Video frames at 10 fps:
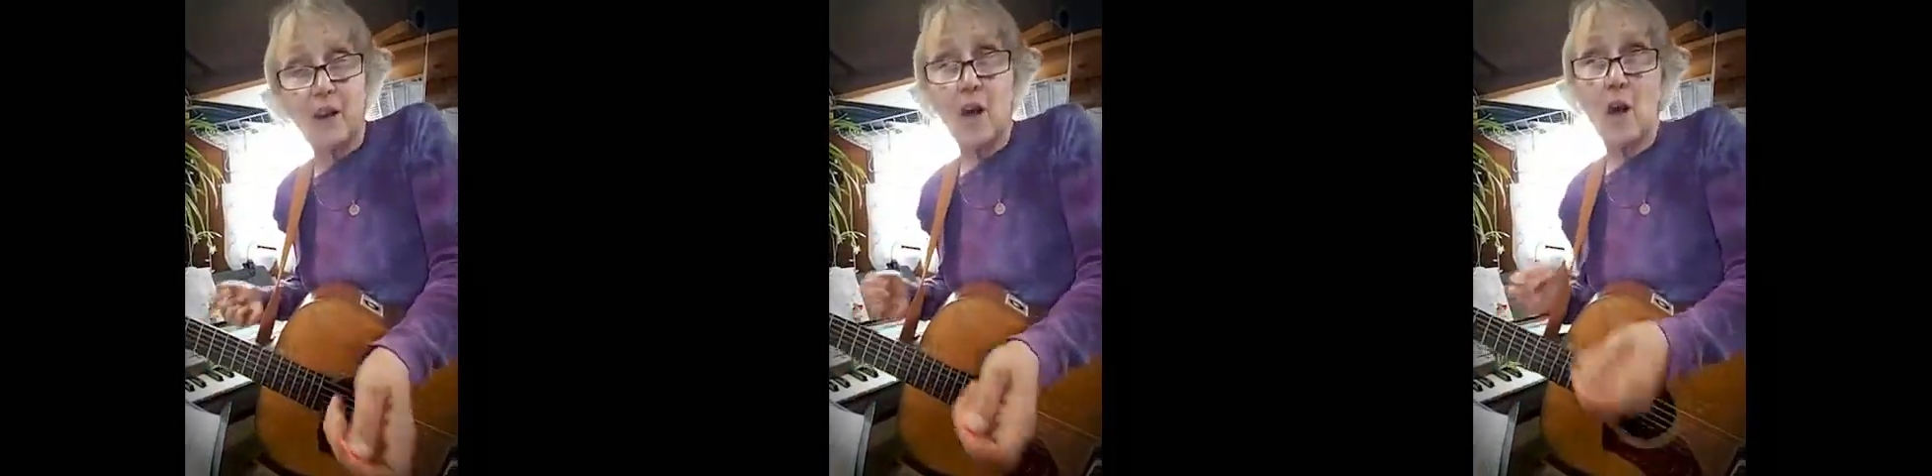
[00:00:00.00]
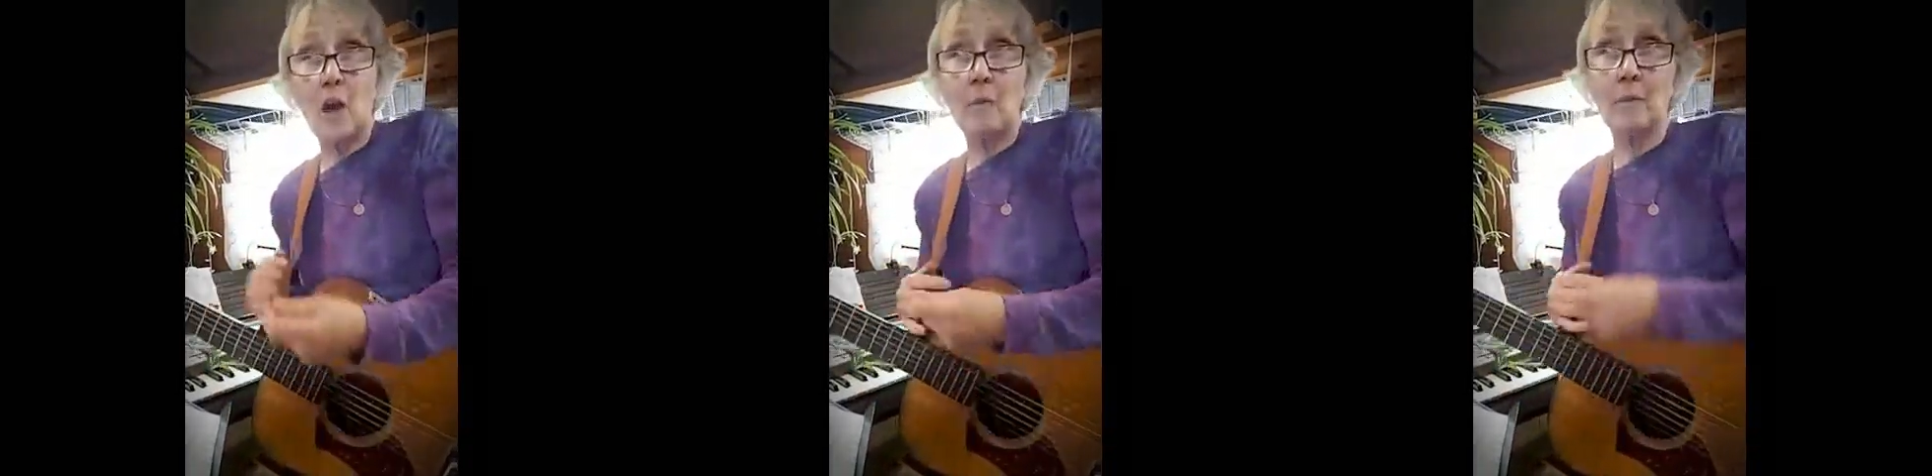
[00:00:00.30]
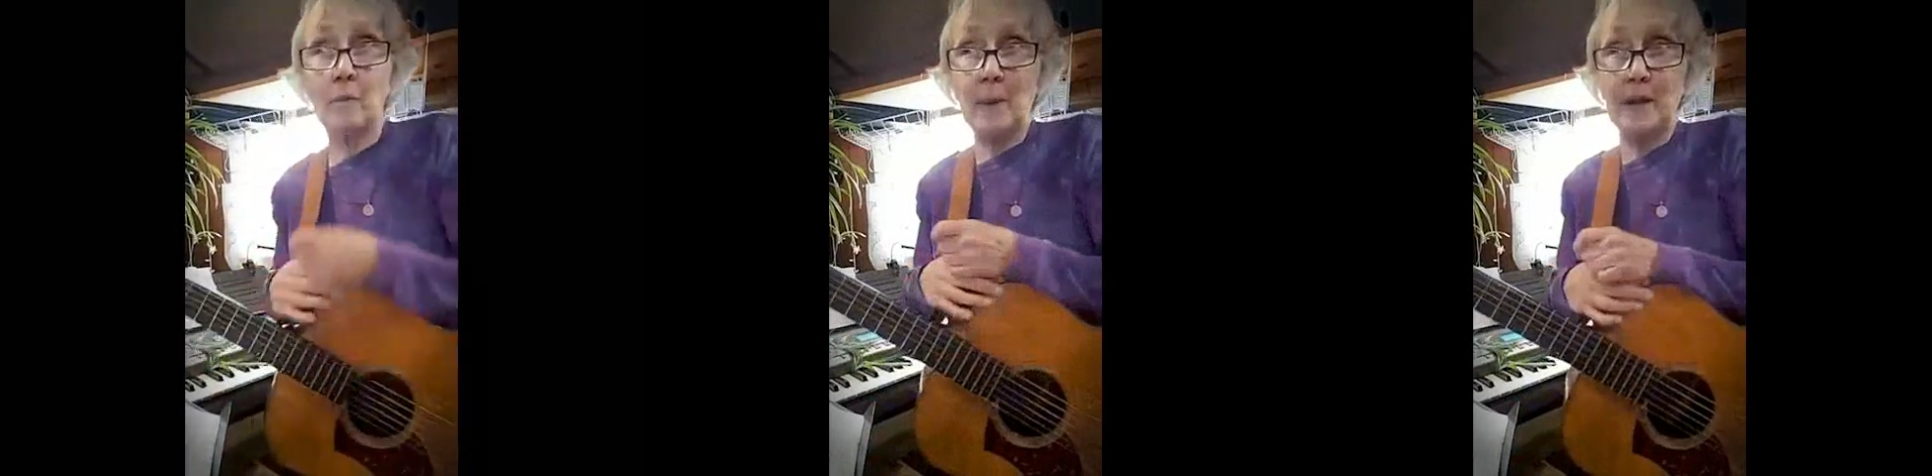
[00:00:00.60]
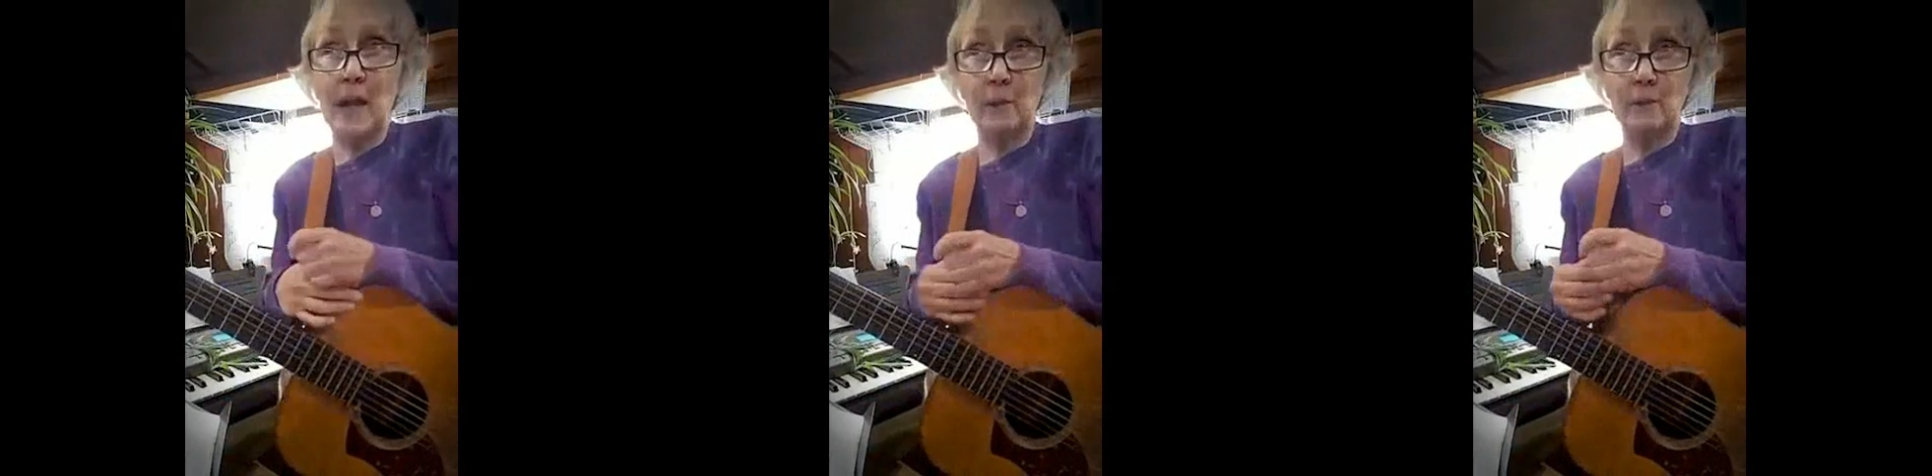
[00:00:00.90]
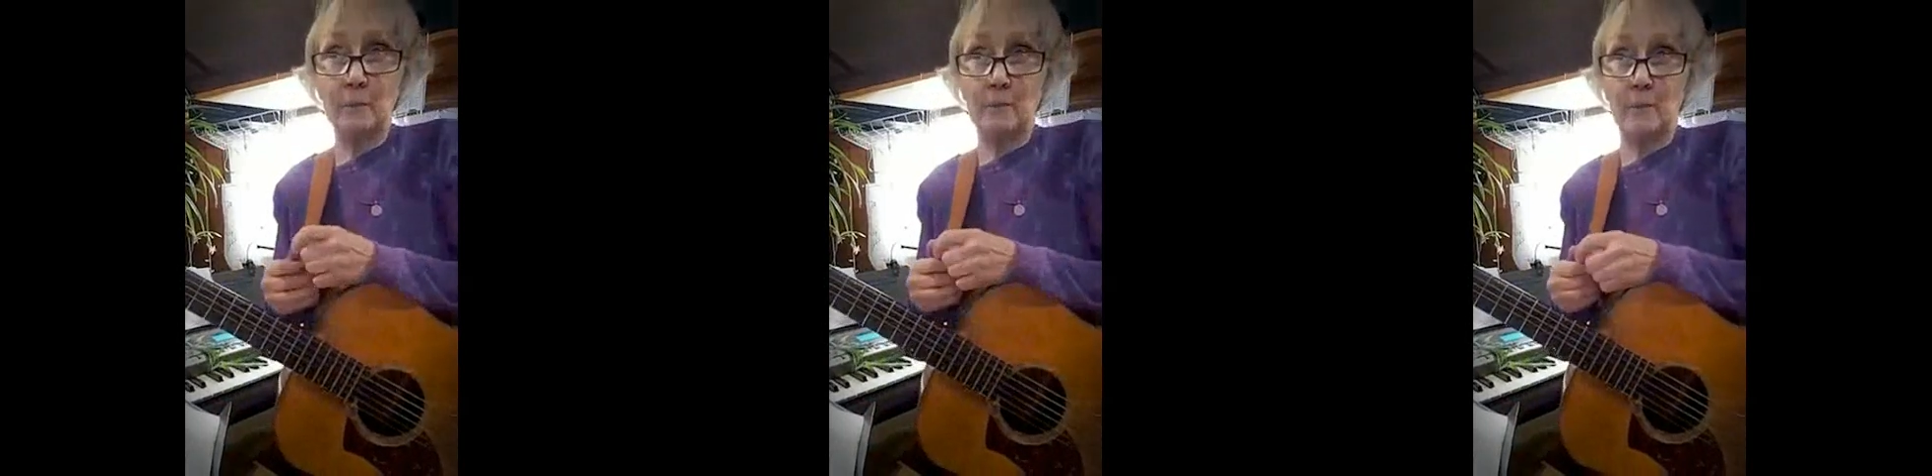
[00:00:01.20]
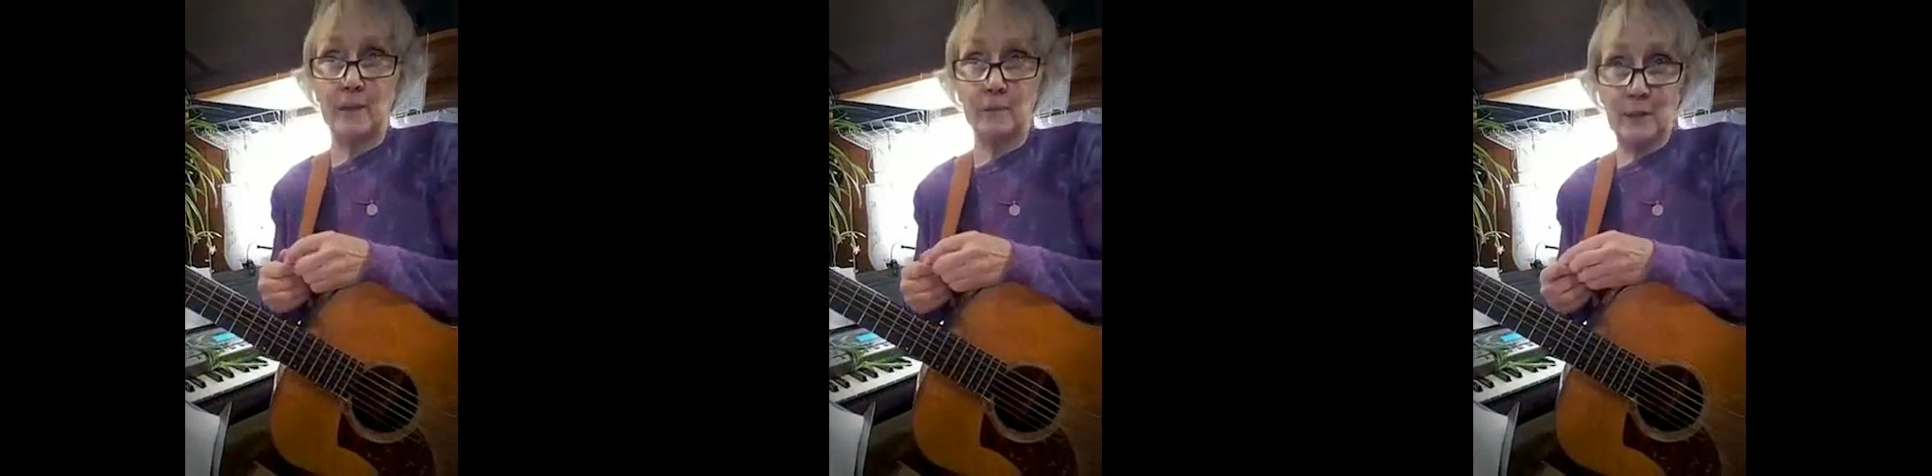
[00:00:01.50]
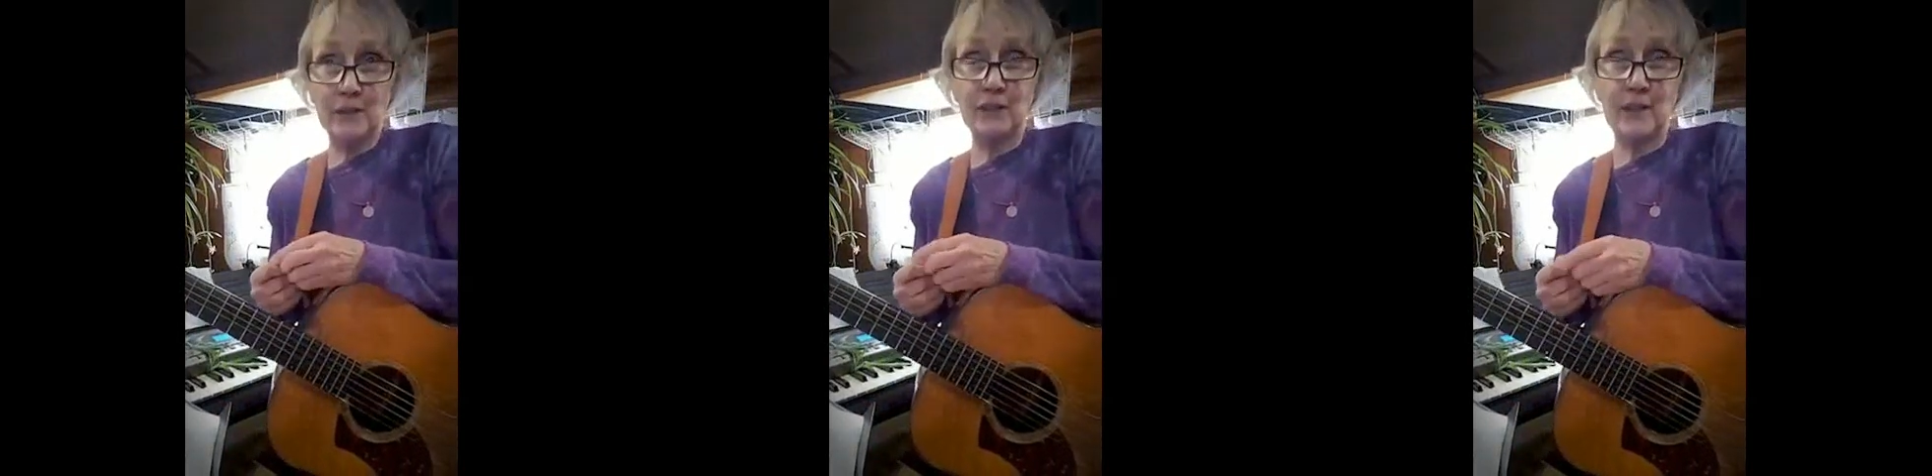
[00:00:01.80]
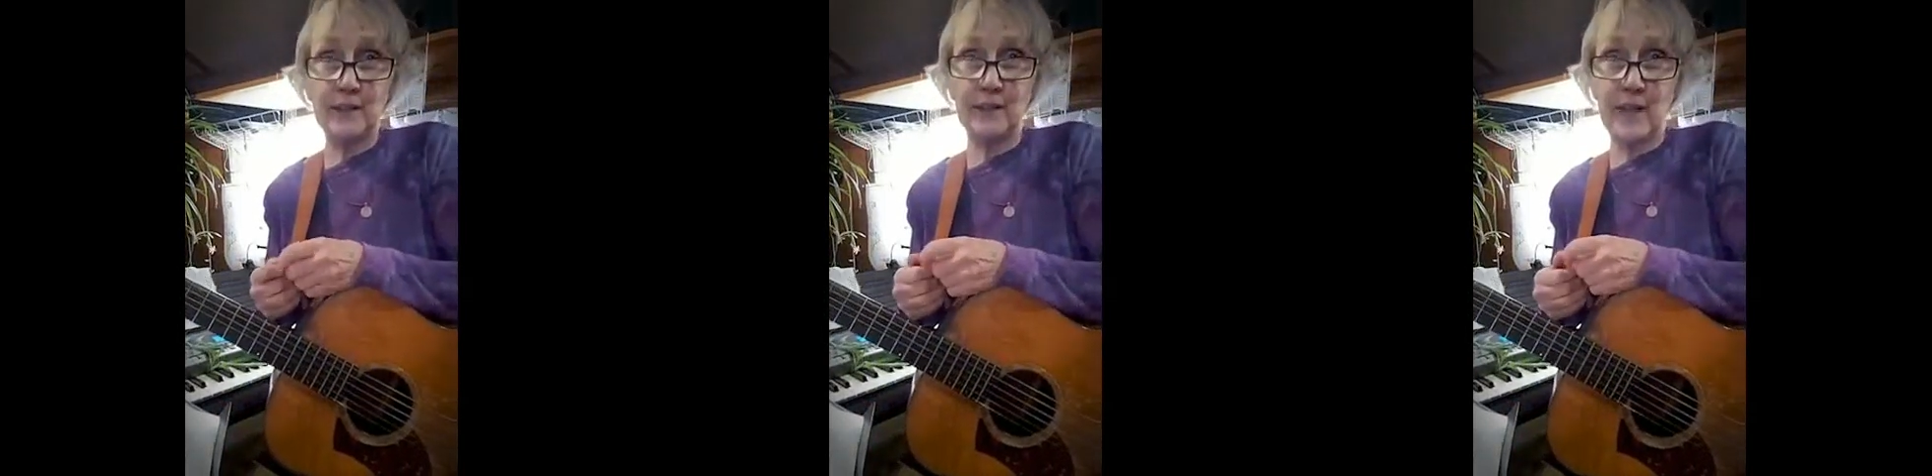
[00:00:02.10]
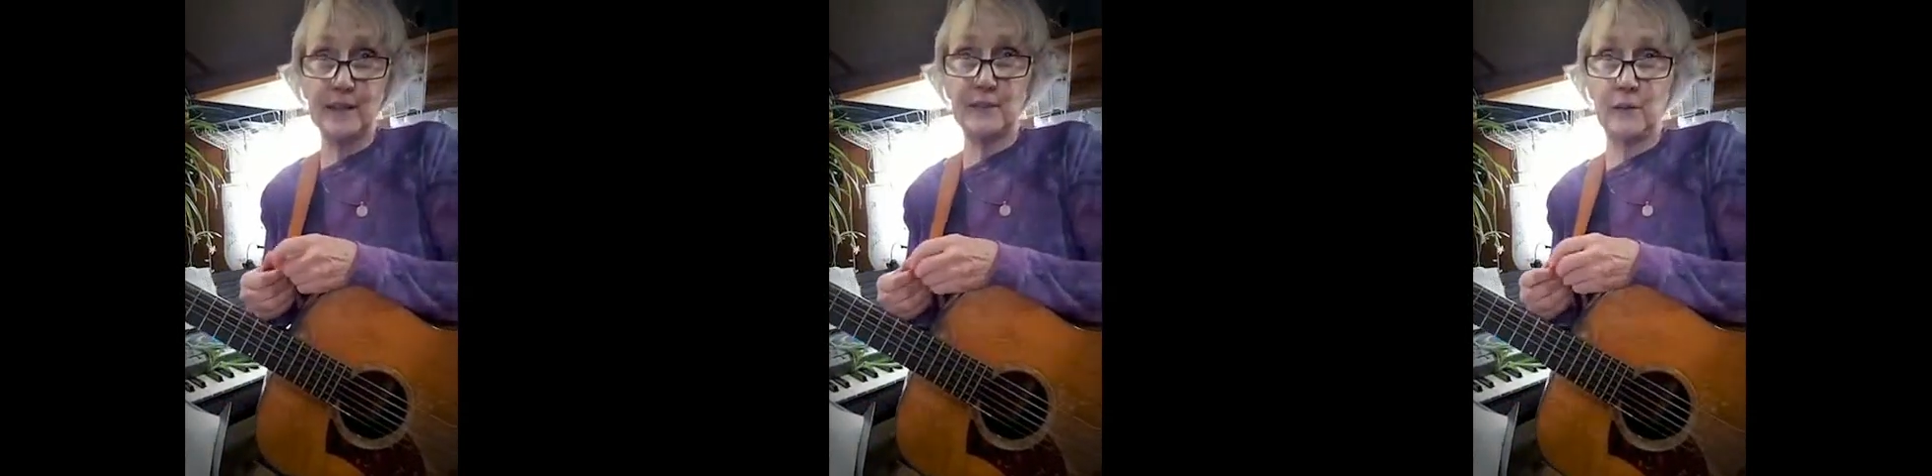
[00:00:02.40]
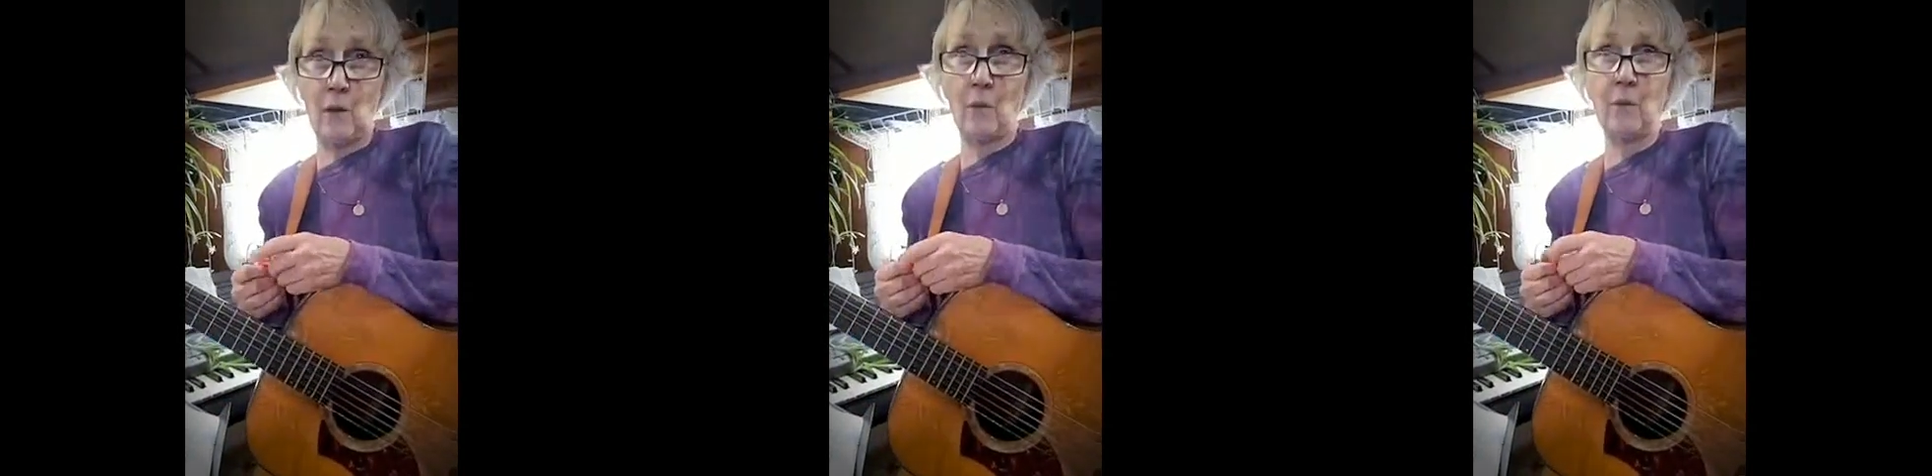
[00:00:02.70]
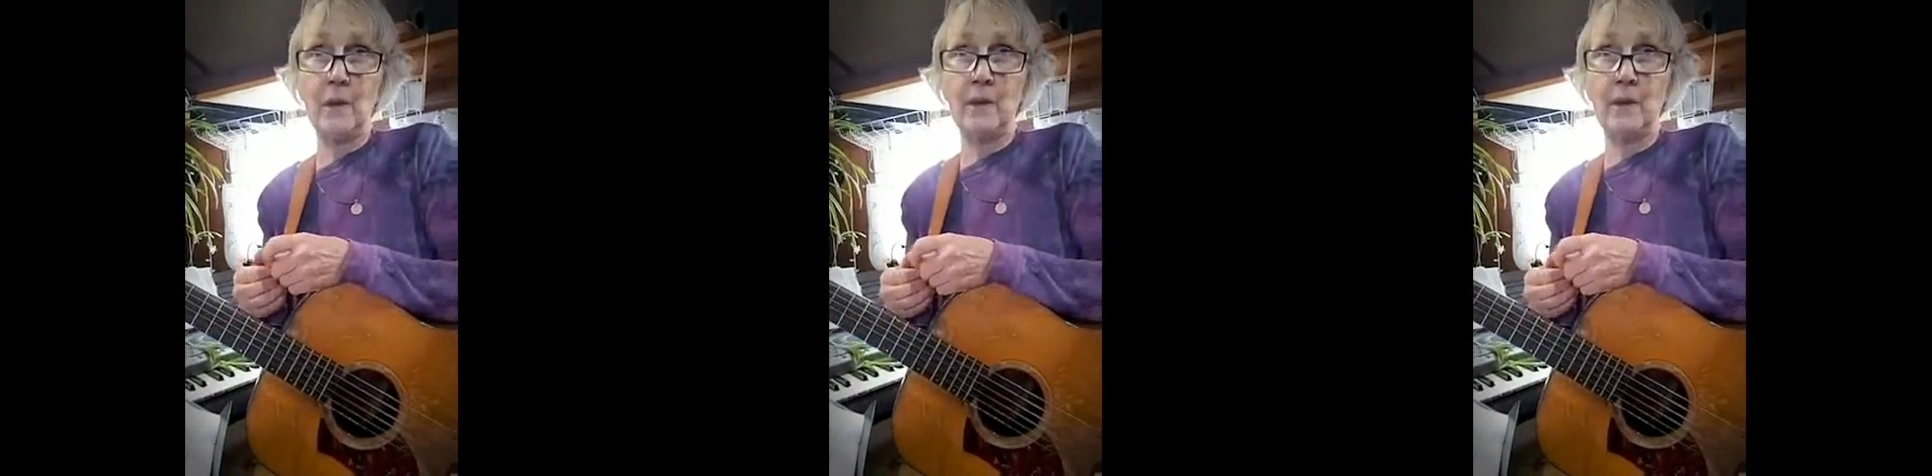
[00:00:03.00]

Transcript: But I would especially like to know